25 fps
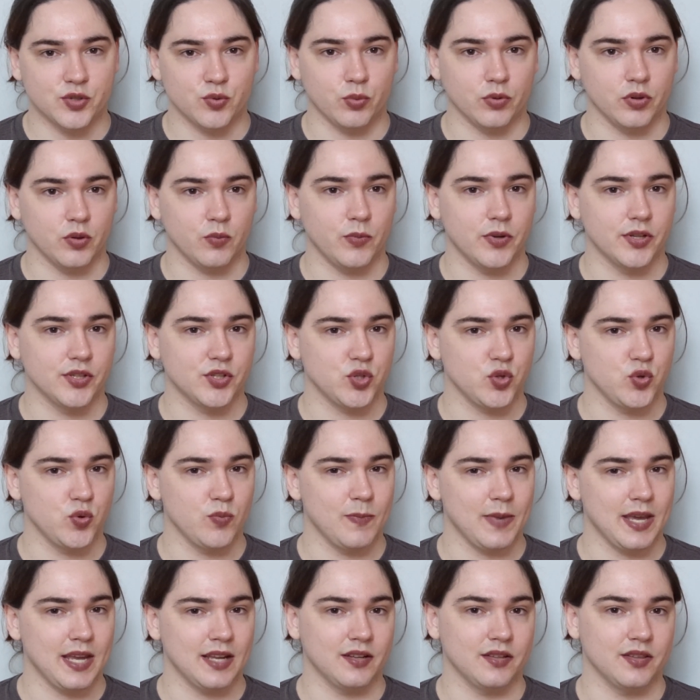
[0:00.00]
were the ones who
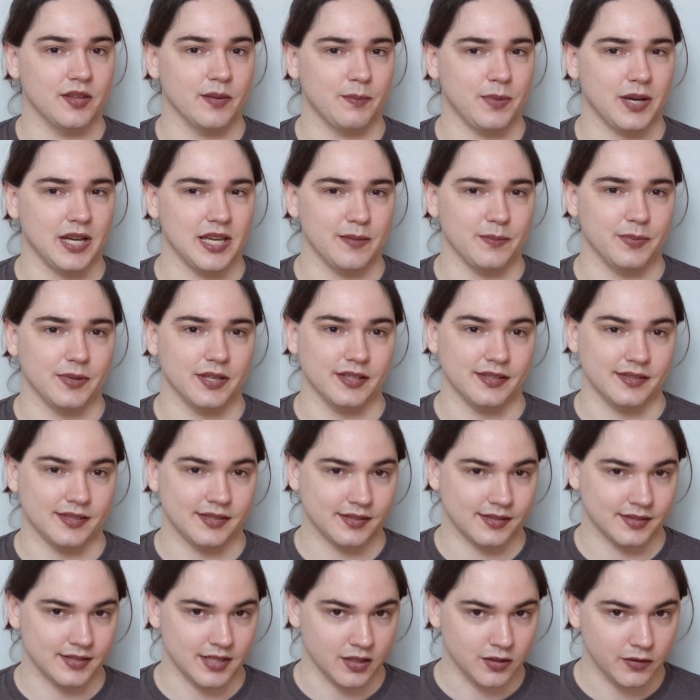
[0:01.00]
made the pipe
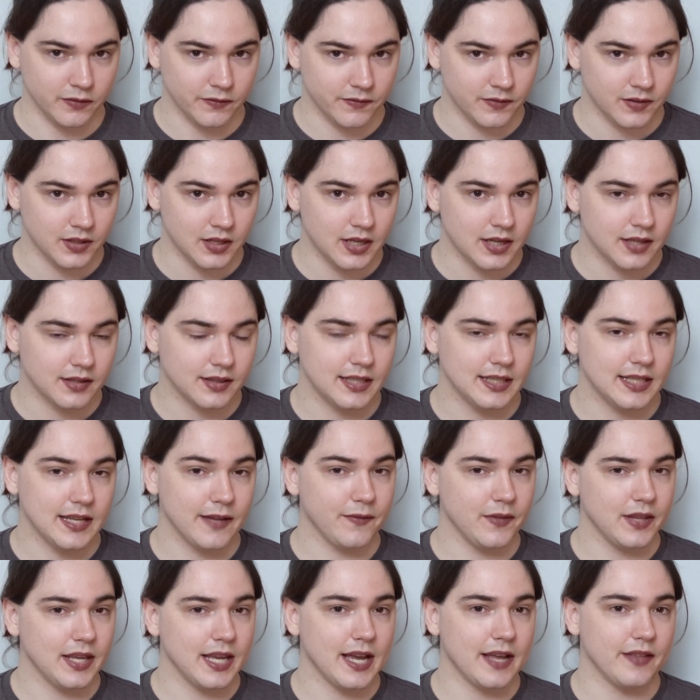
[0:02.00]
itself. They
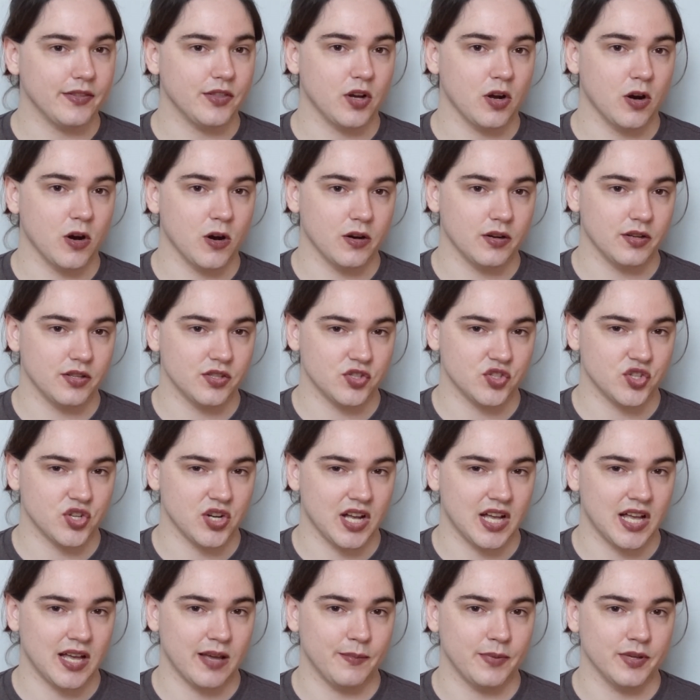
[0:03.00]
definitely had the hardest
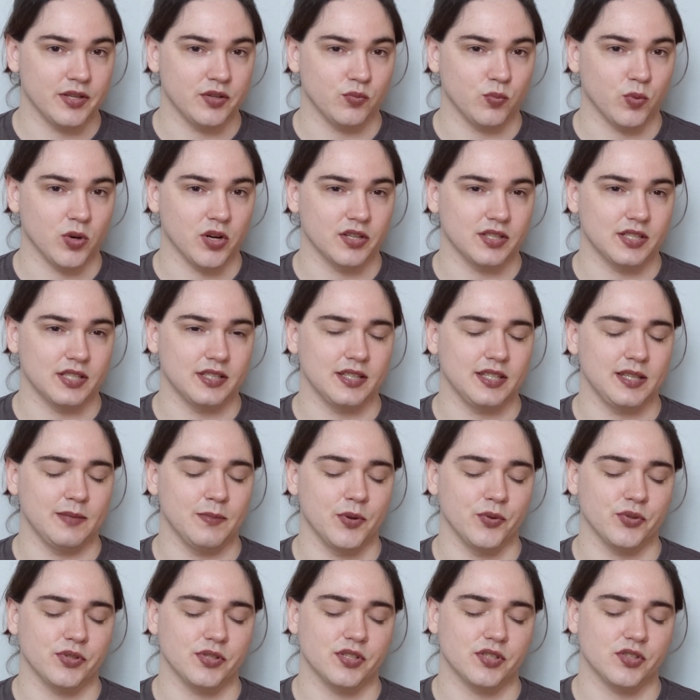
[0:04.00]
job and worked in the
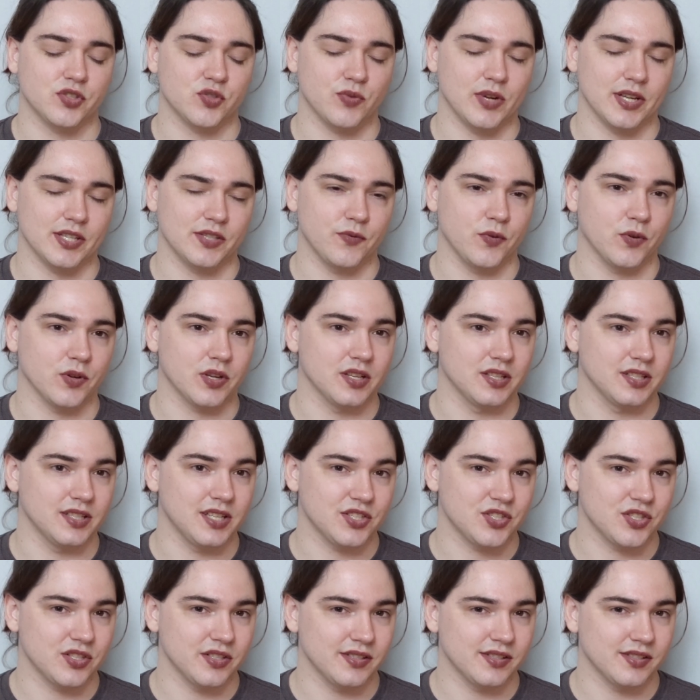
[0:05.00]
most stressful
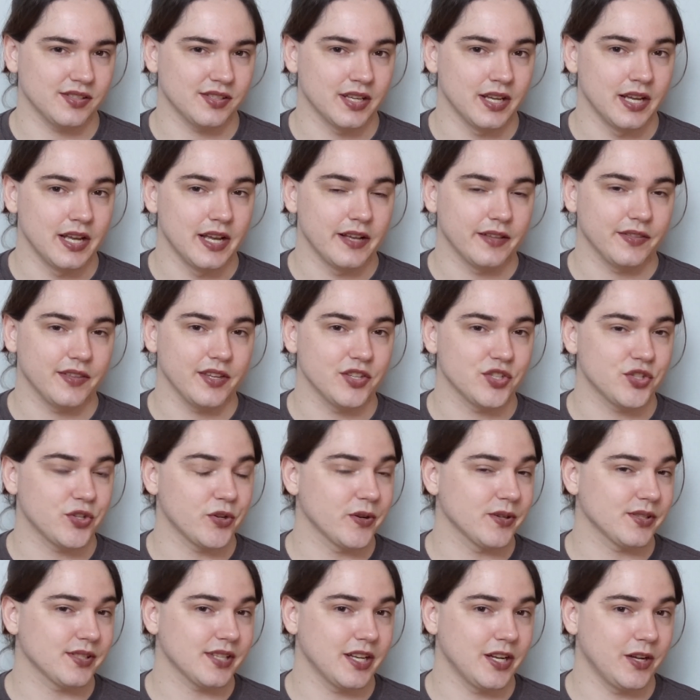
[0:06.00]
conditions. They sure
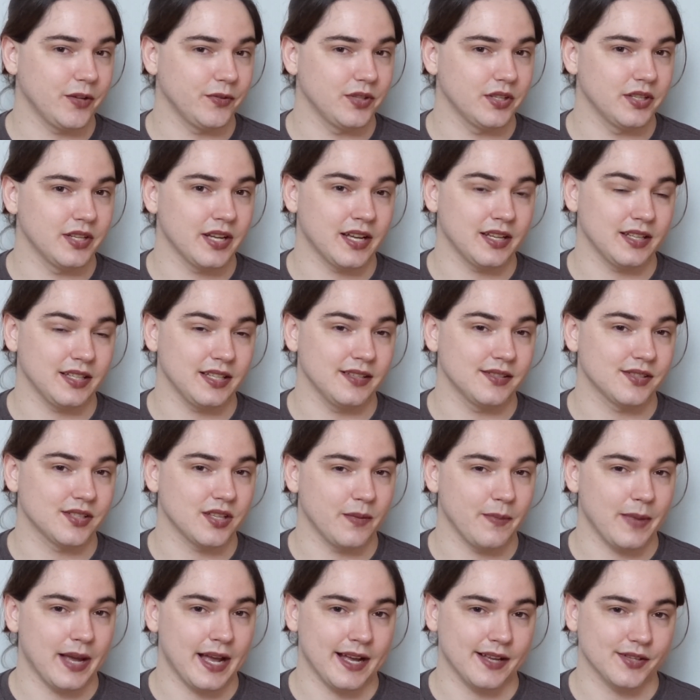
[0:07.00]
as hell did not need
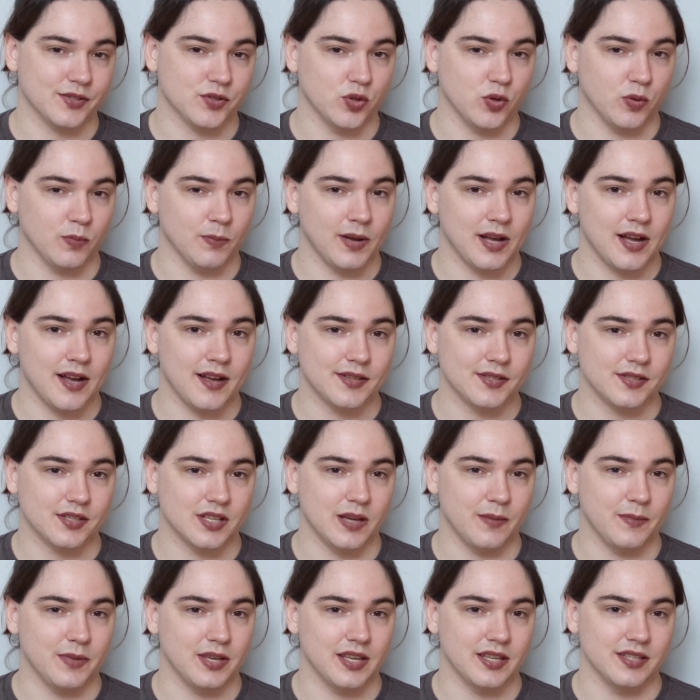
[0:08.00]
some asshole boss
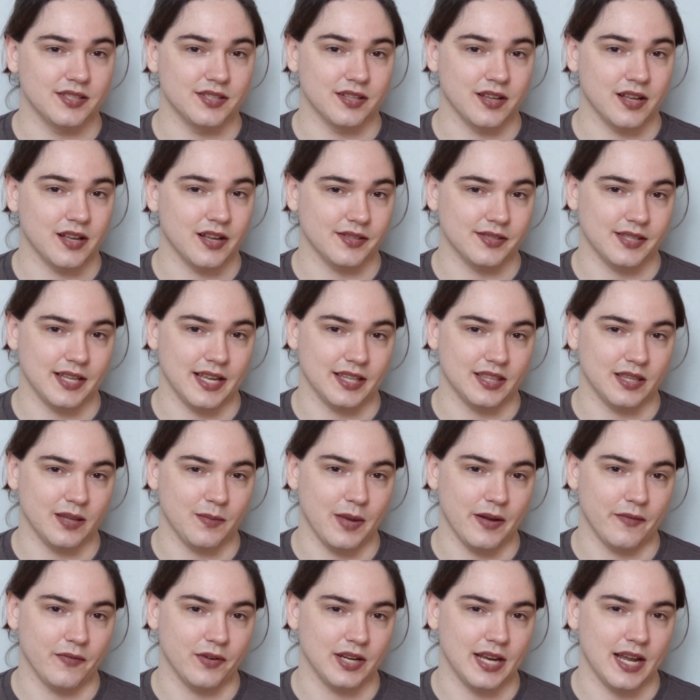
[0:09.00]
coming in to cuss at them
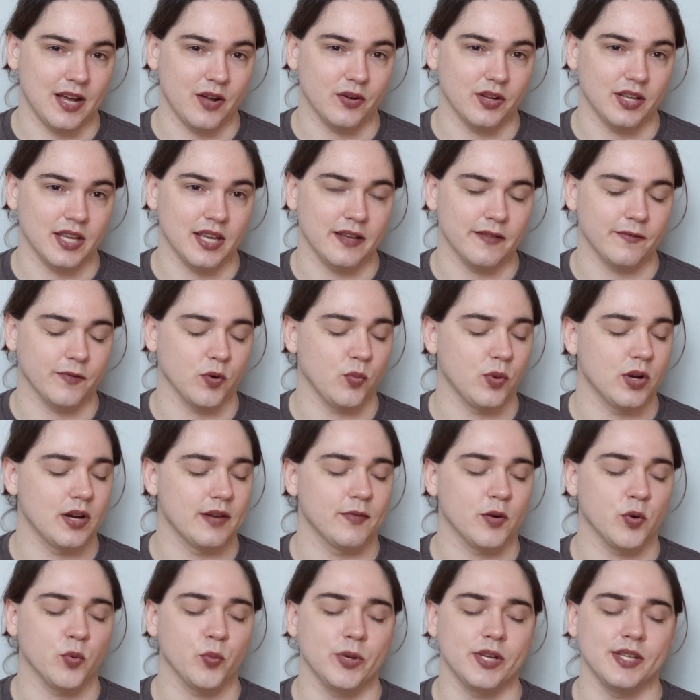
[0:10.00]
every now and again for
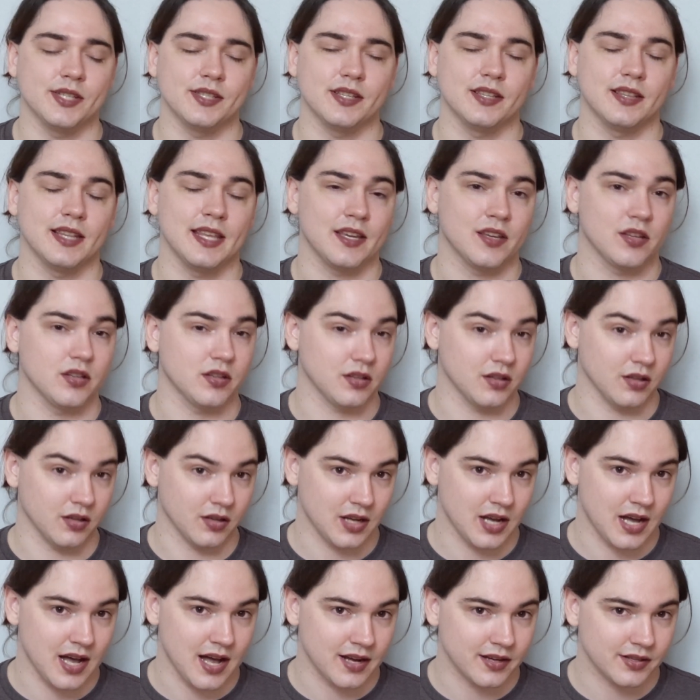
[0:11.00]
whatever reason they could
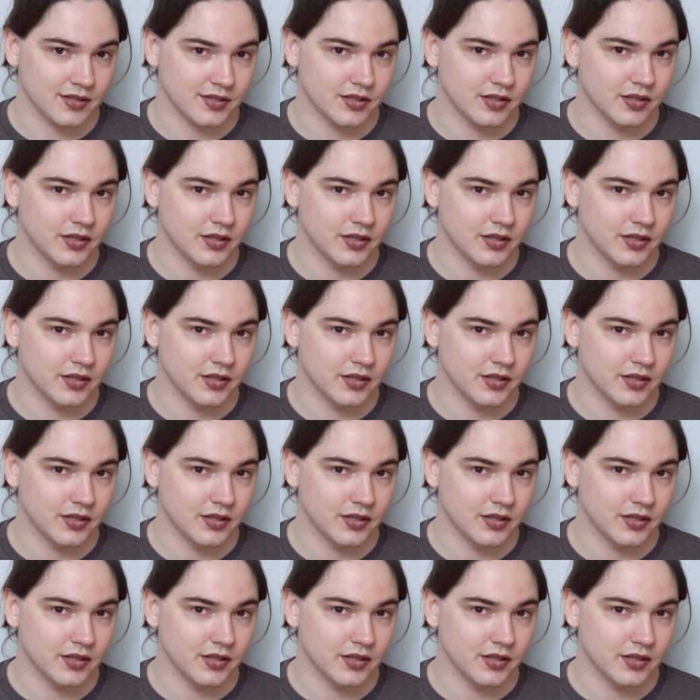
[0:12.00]
concoct.